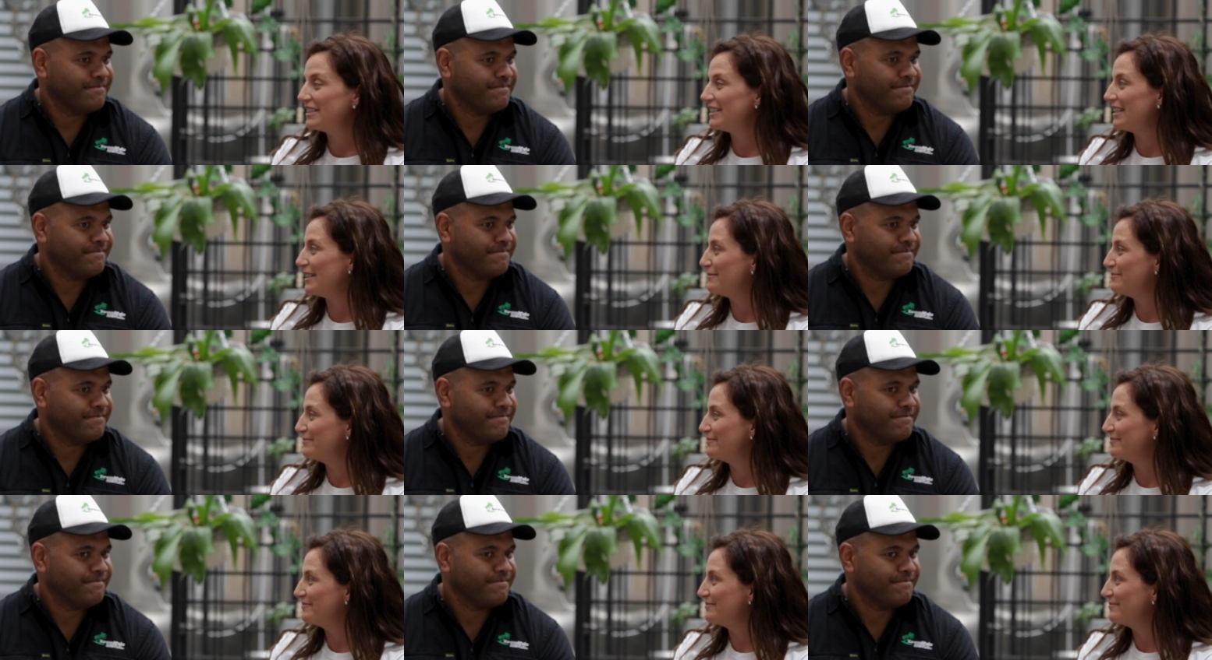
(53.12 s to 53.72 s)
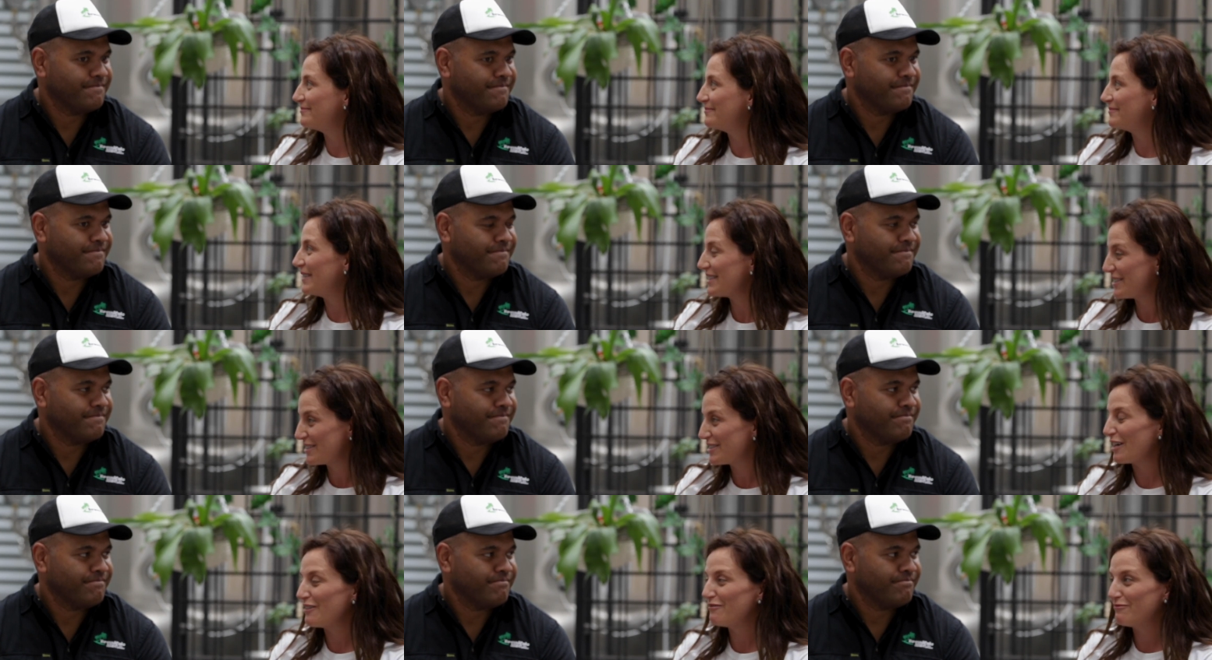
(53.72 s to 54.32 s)
Speaker 1: We um,
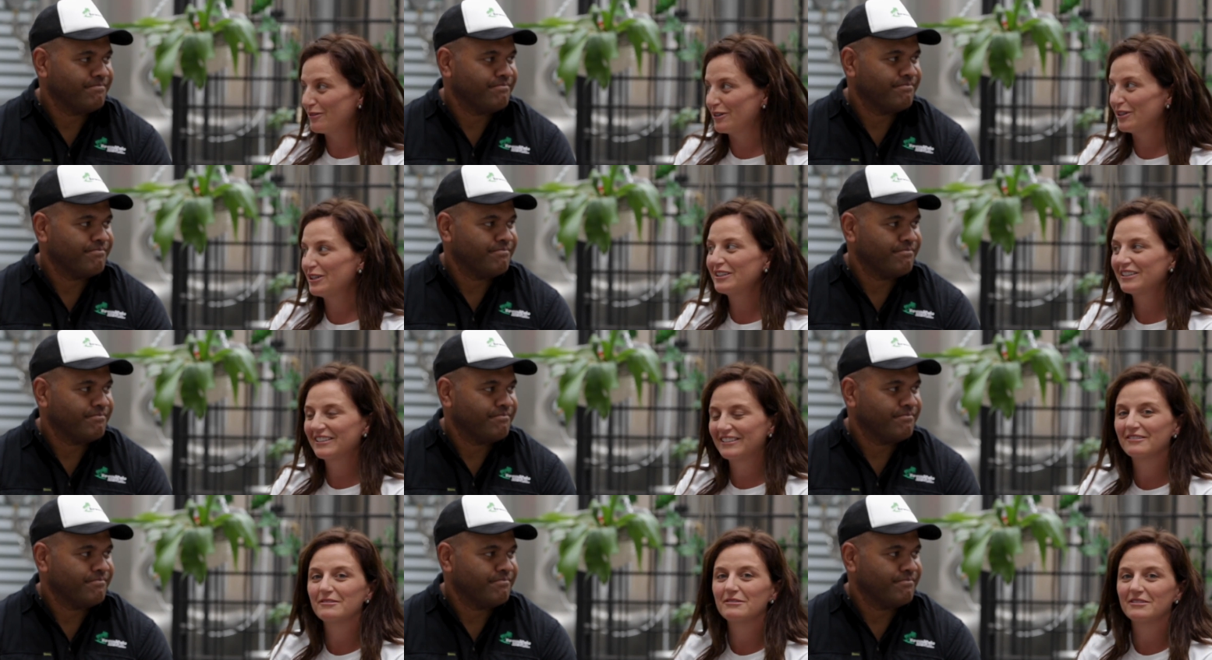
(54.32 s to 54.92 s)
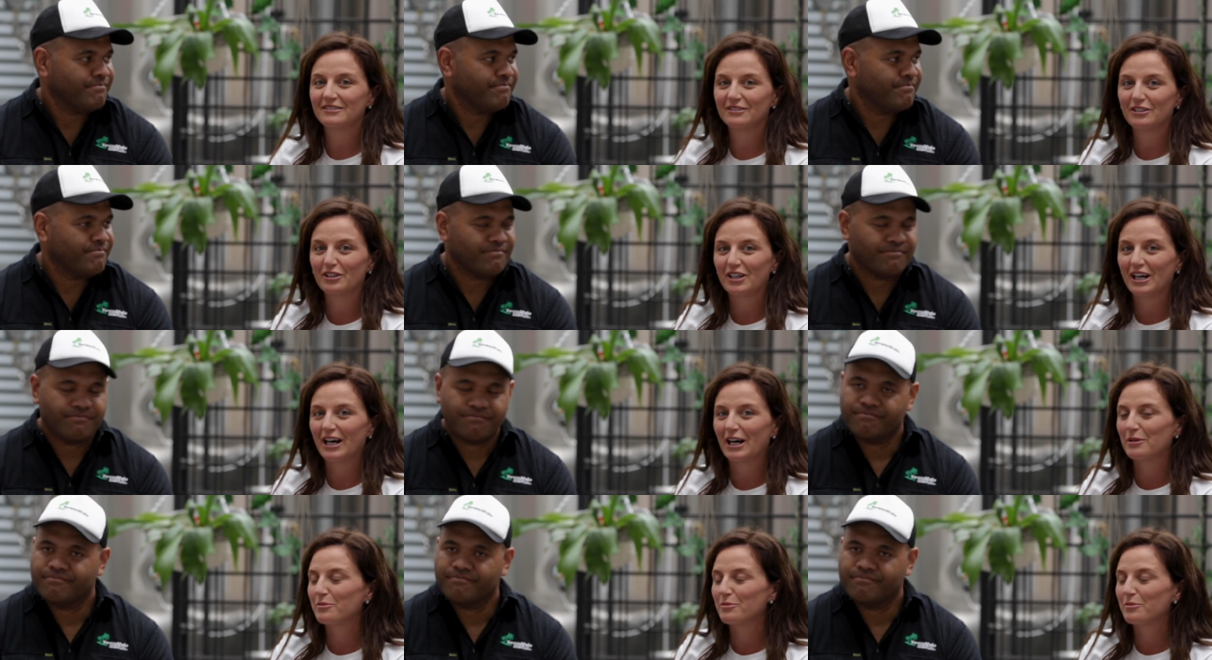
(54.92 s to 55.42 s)
it's tough work. Yeah, a lot of